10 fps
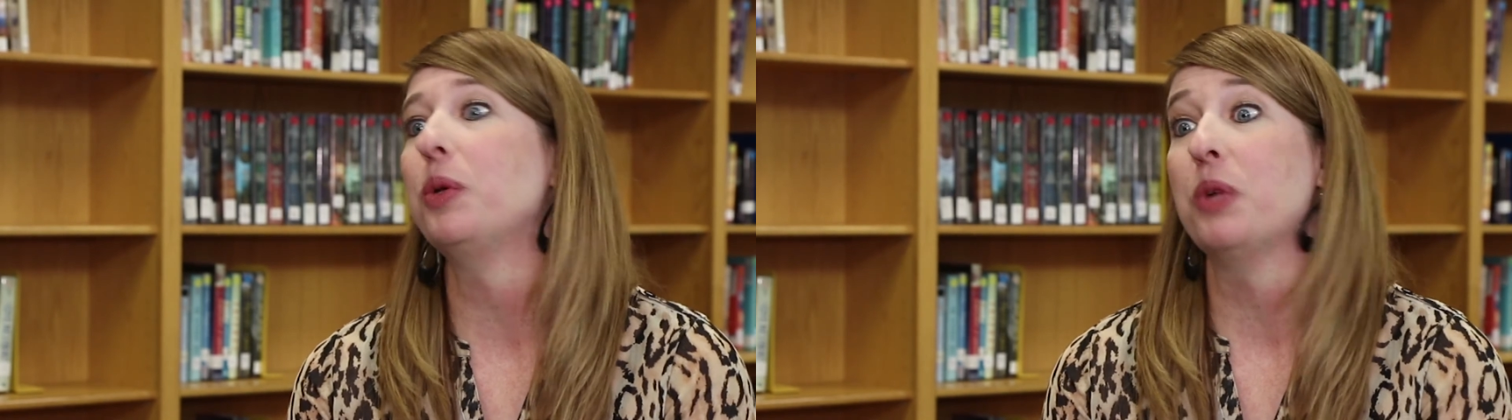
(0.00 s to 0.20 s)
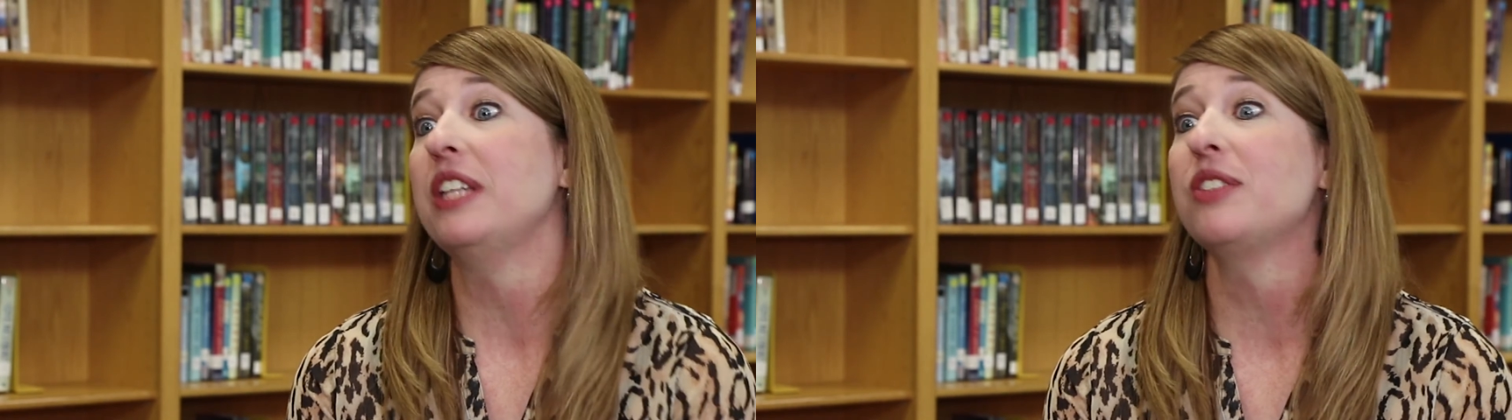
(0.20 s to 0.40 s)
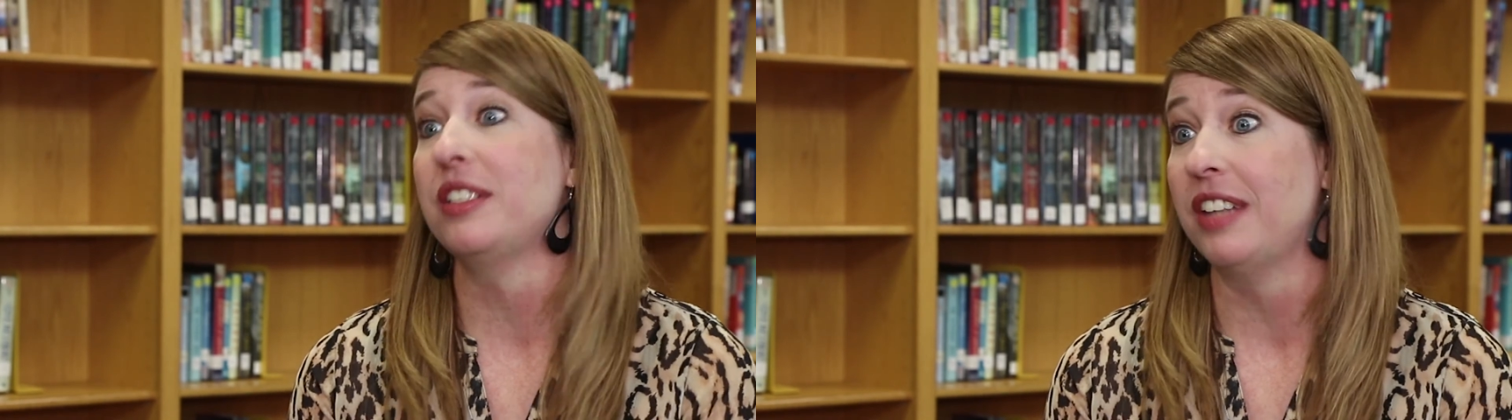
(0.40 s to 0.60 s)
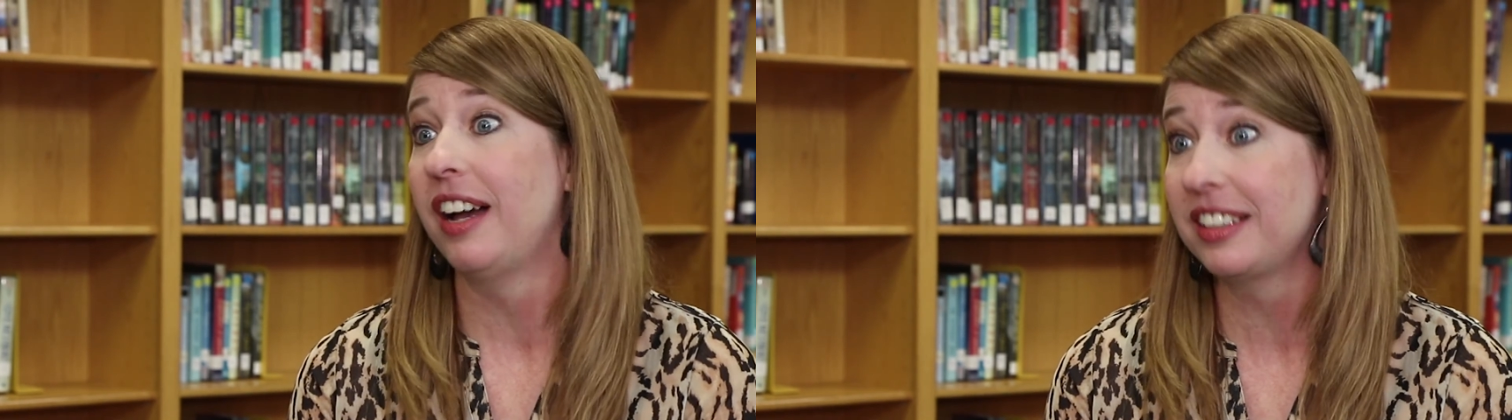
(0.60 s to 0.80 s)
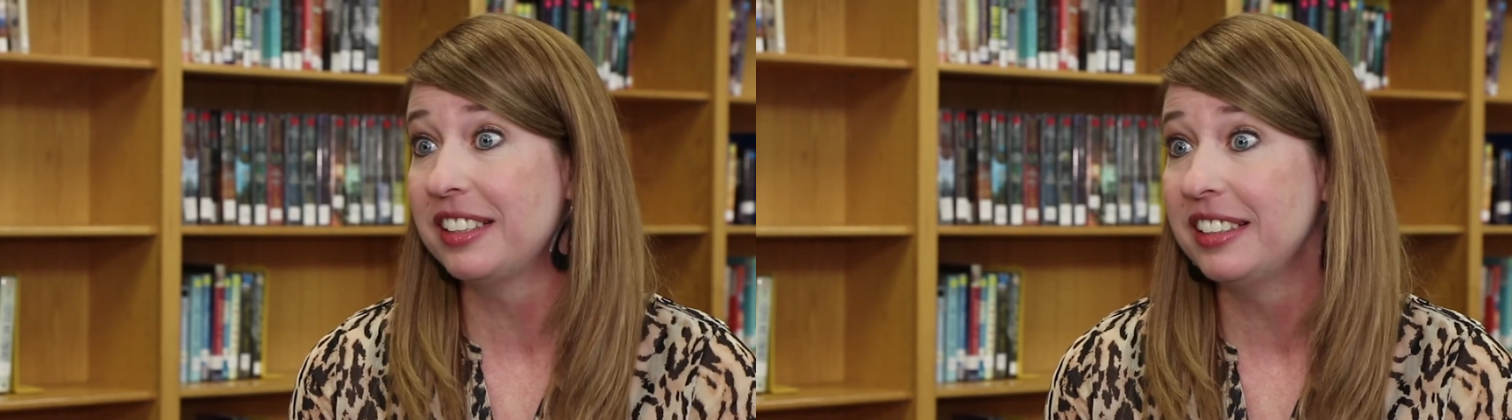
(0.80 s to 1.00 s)
we raised a
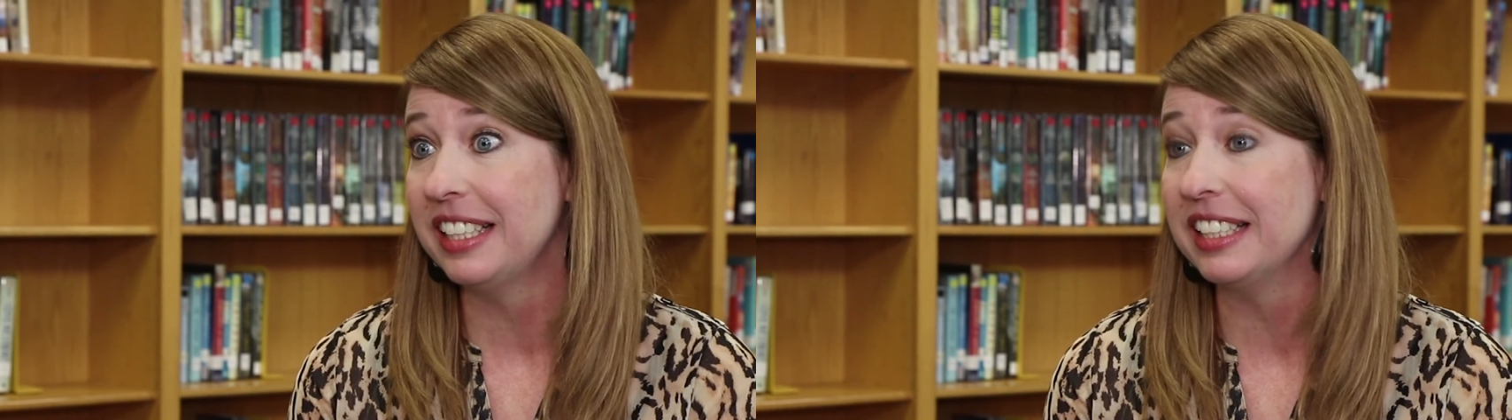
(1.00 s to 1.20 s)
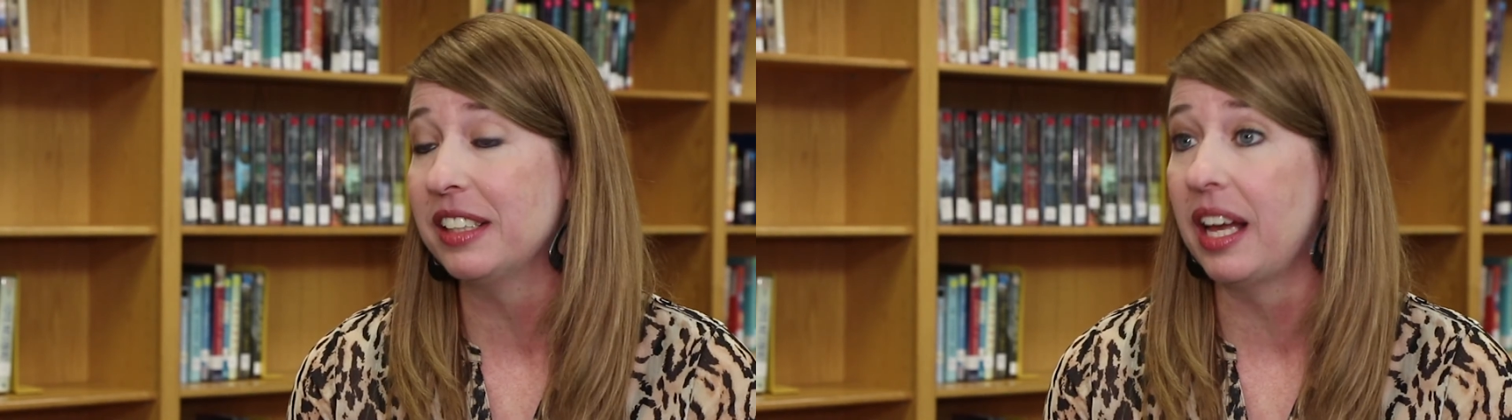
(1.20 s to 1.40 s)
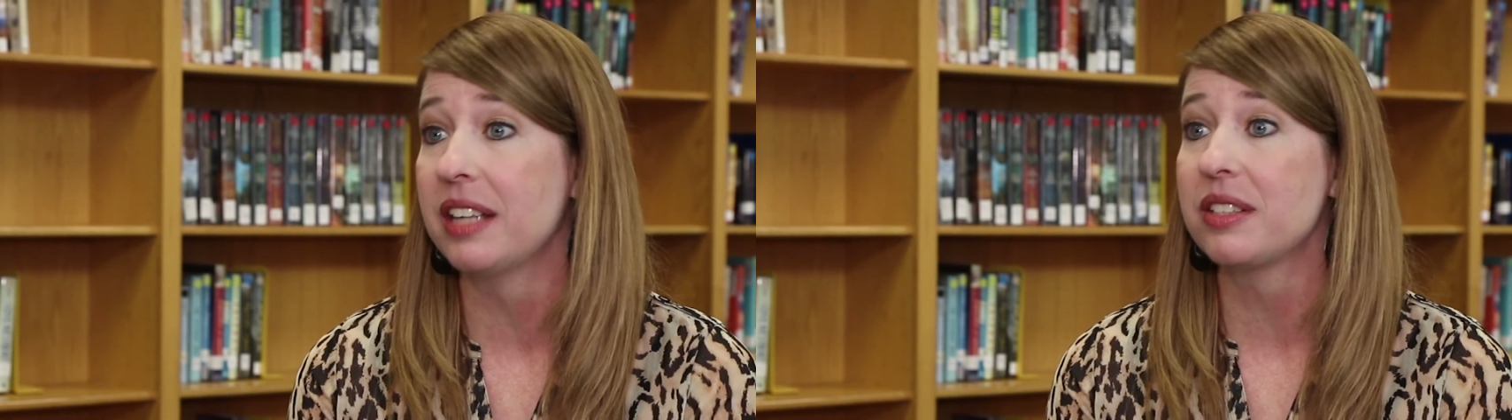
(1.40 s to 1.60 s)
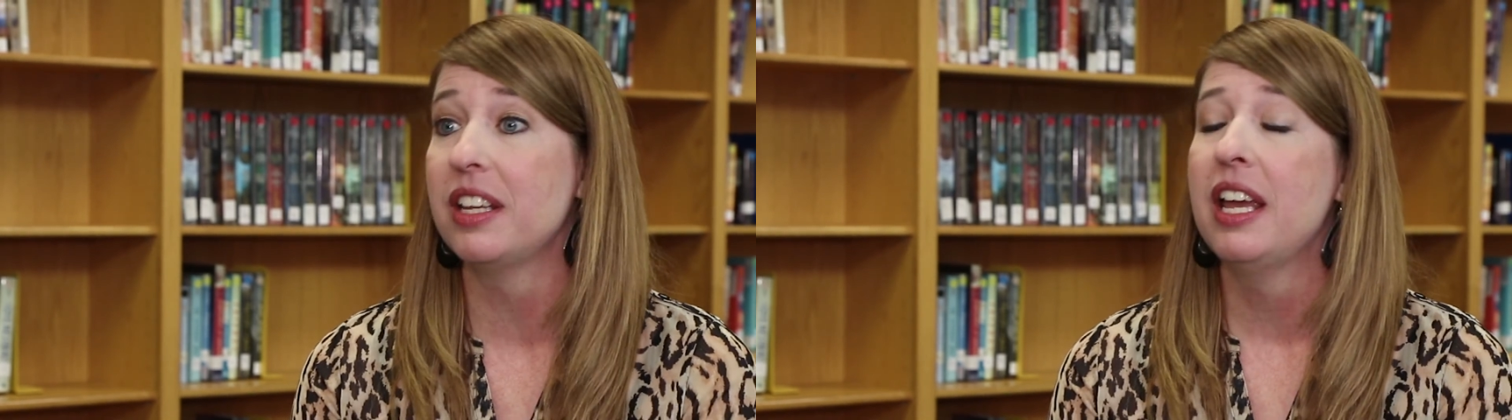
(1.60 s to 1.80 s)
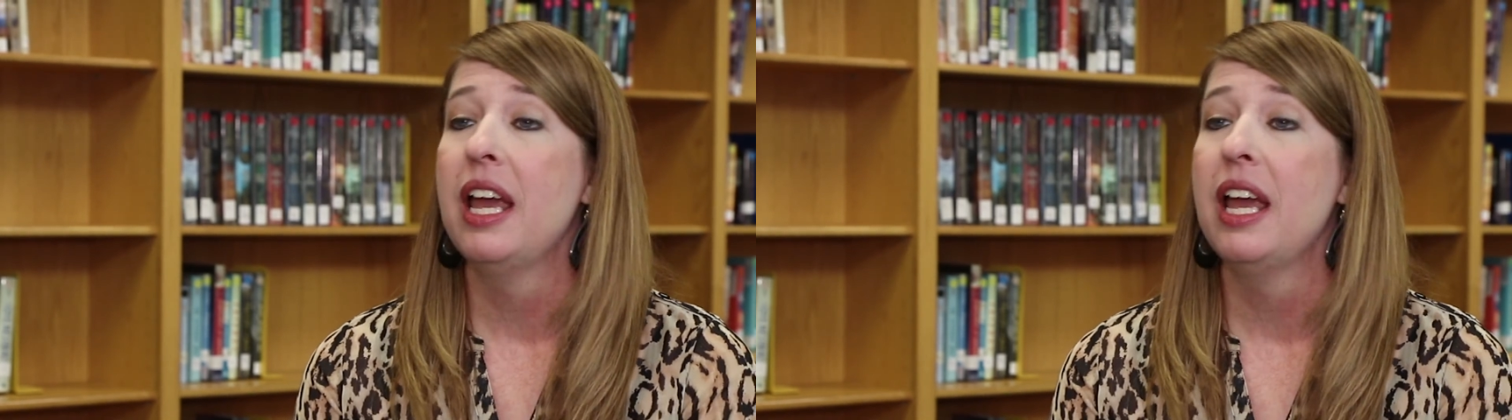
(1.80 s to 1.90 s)
duck in class